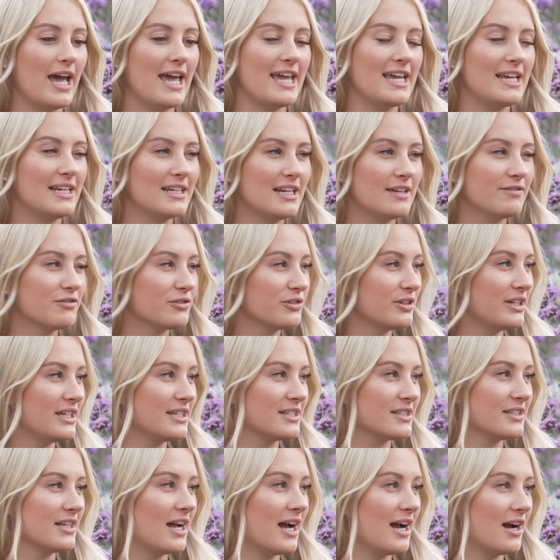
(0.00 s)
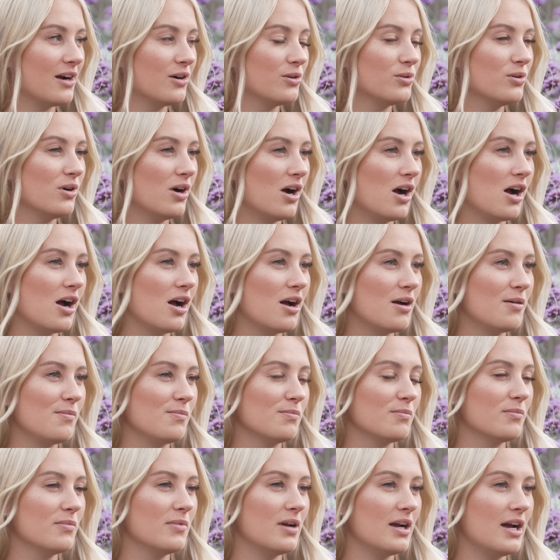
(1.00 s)
8 liveries now,
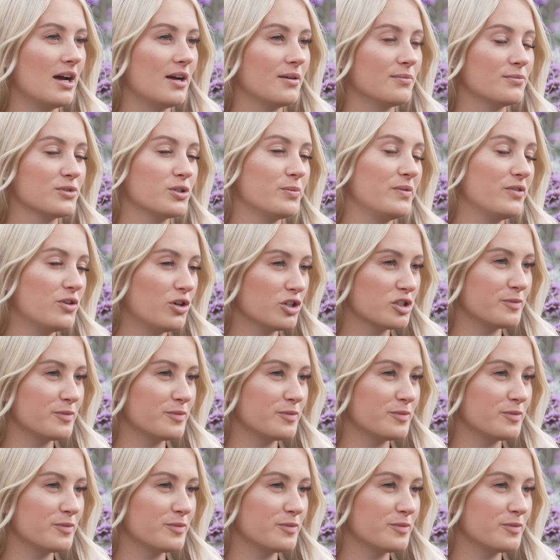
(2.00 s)
so we've got